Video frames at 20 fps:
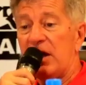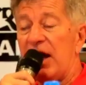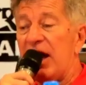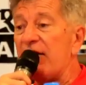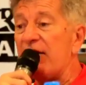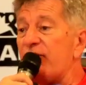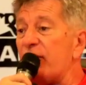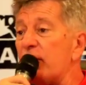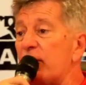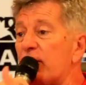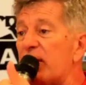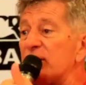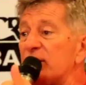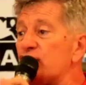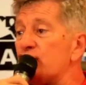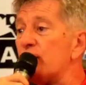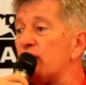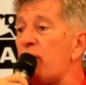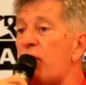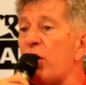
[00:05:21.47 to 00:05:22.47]

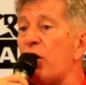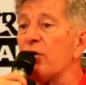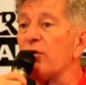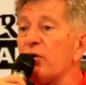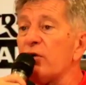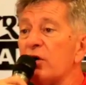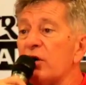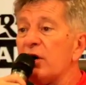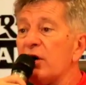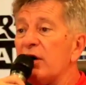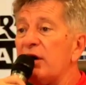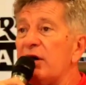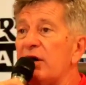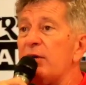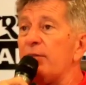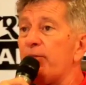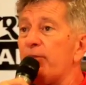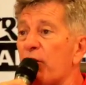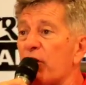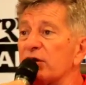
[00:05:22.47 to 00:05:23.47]
Everyone tomorrow,
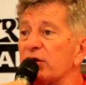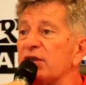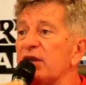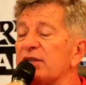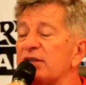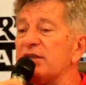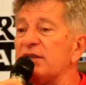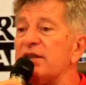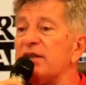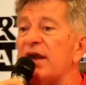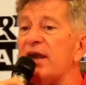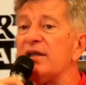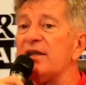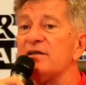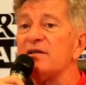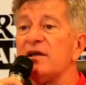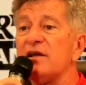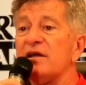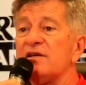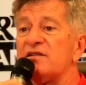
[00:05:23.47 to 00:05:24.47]
important
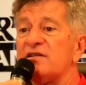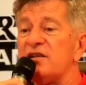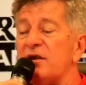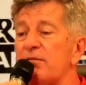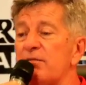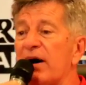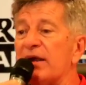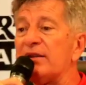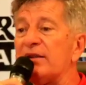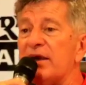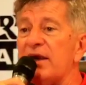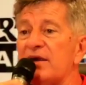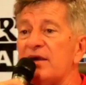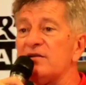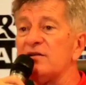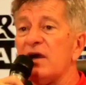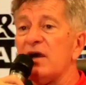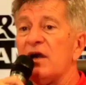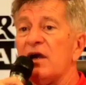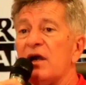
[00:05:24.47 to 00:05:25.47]
days, Simba days,